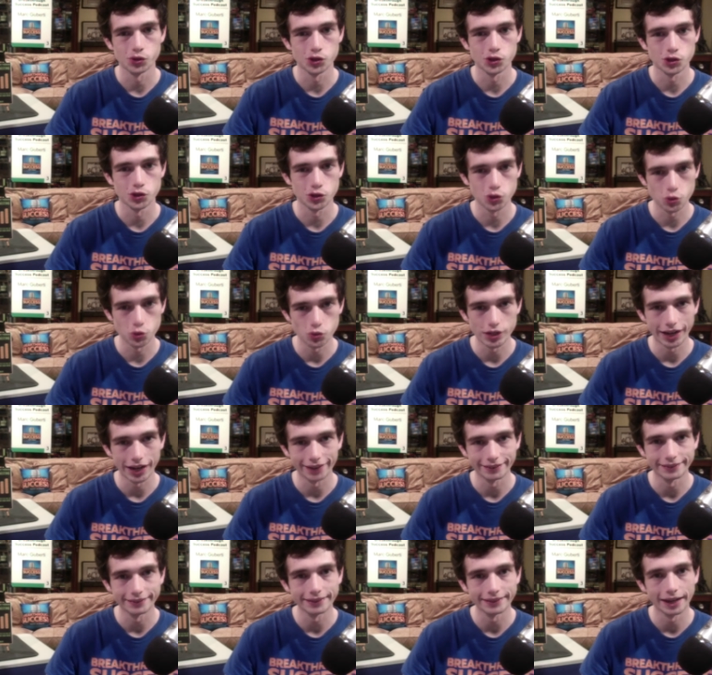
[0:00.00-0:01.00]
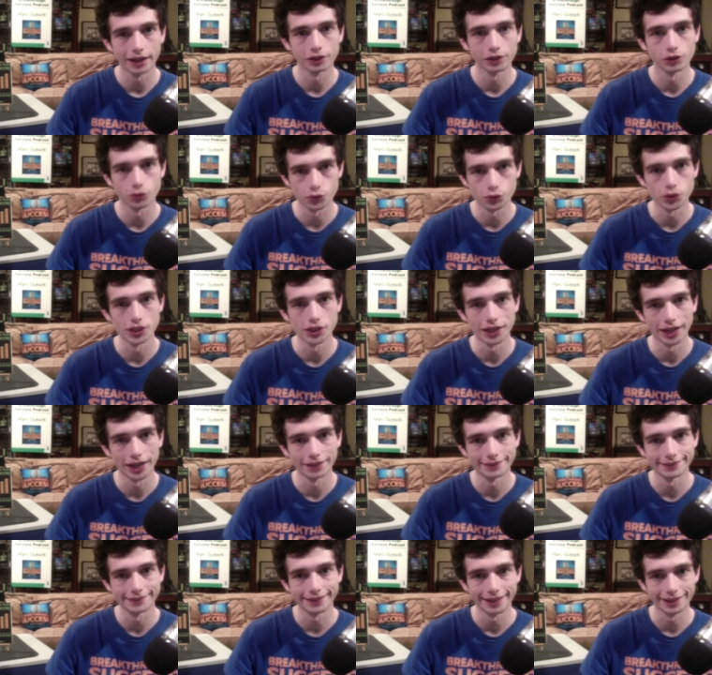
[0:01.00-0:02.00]
299 or
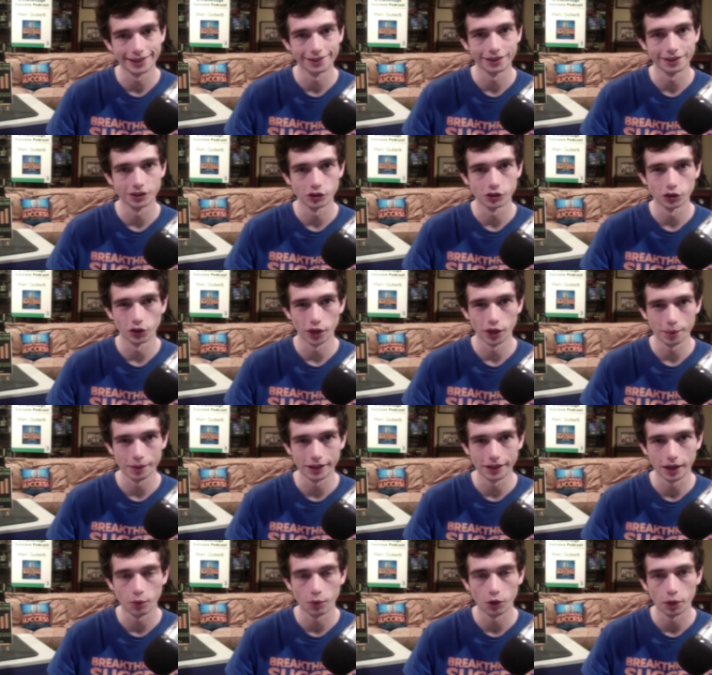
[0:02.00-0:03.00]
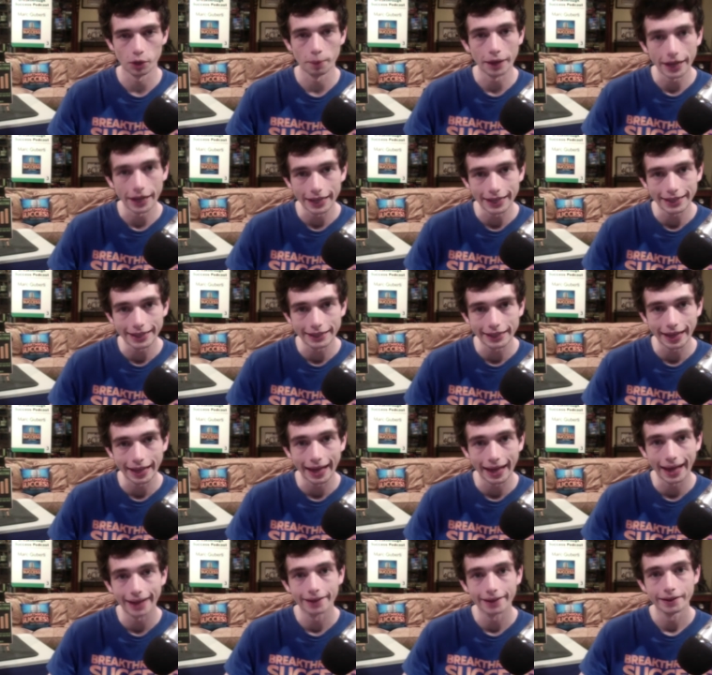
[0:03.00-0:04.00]
399 like, you know, they may not want to pay
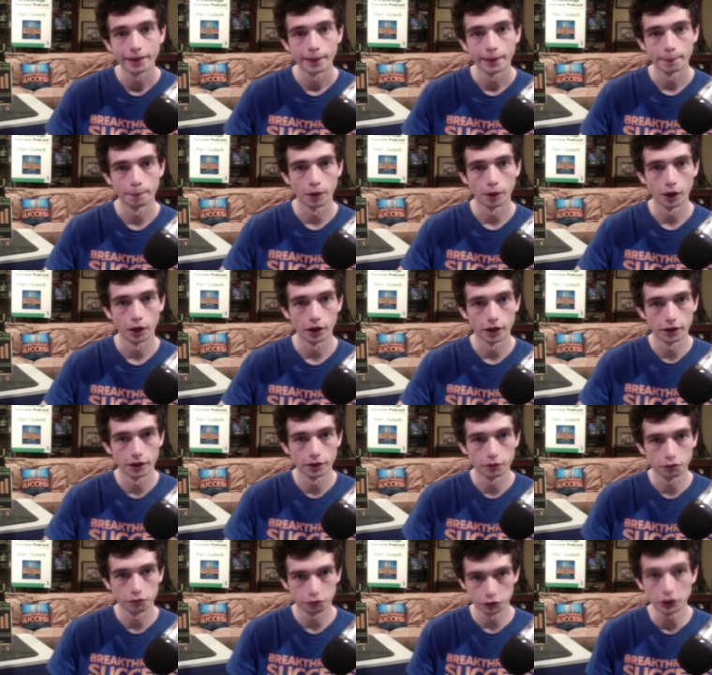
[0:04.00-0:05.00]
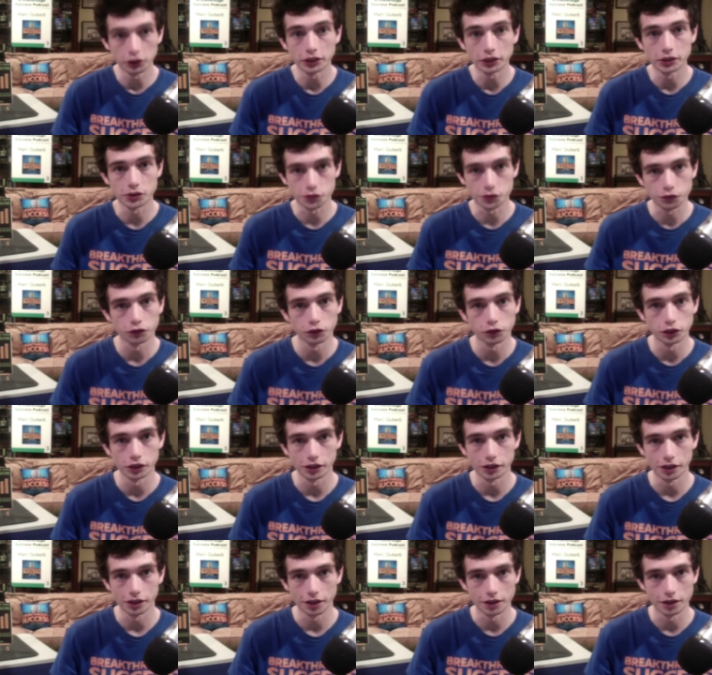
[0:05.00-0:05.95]
that, but free is free.